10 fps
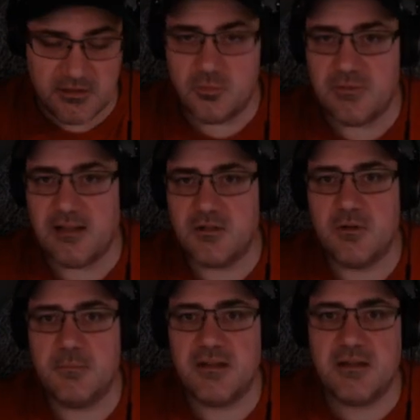what
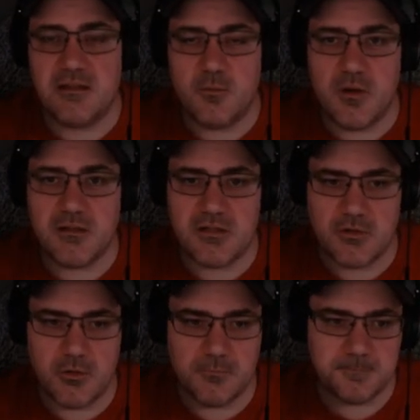it basically was.
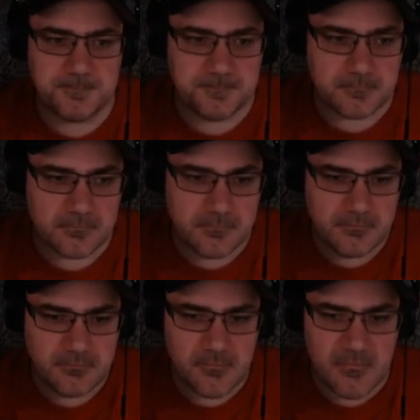So
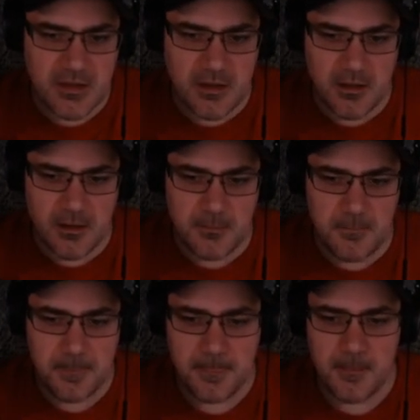
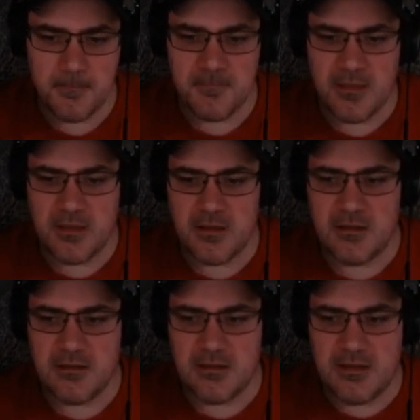um,
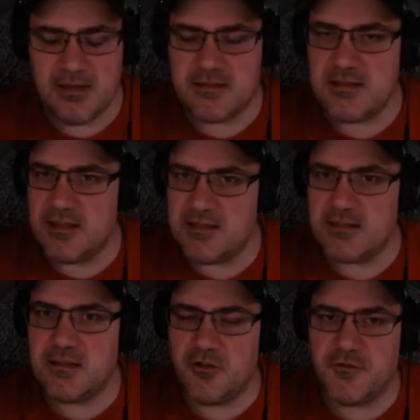it's a
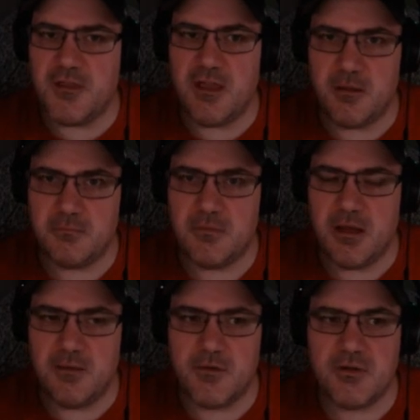tough game.
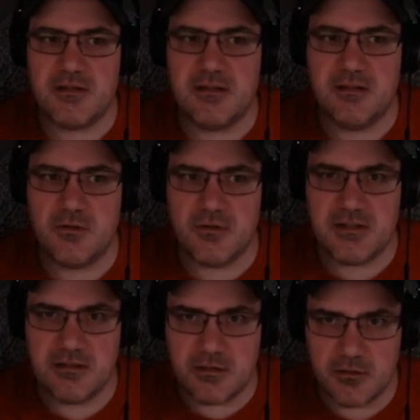
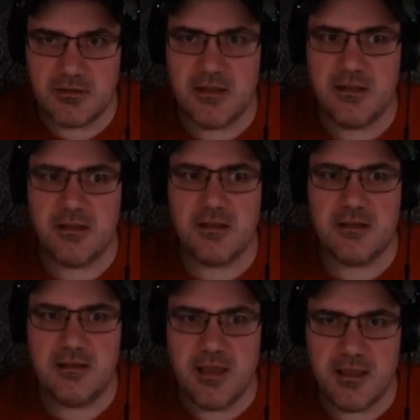There's literally
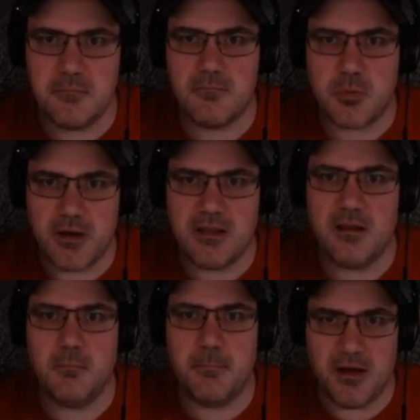game
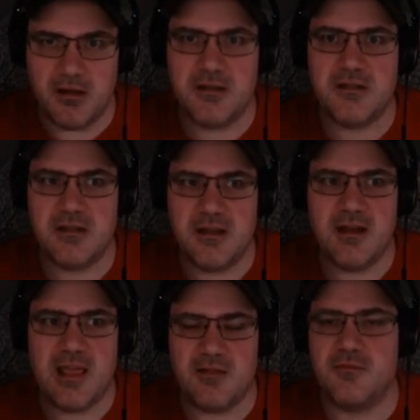breaking bugs
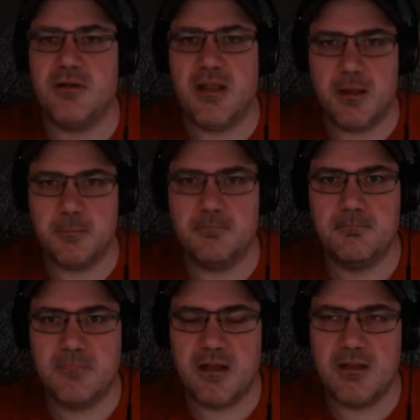in every game.
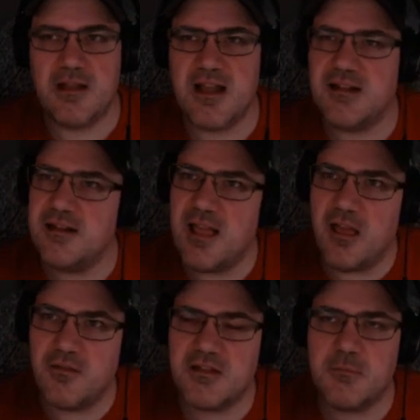Now I didn't
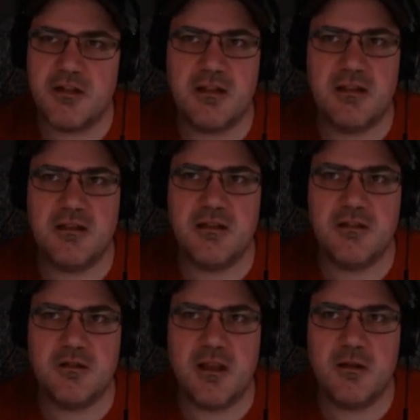have as many
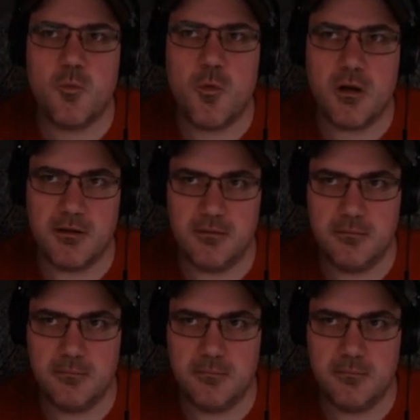in 1.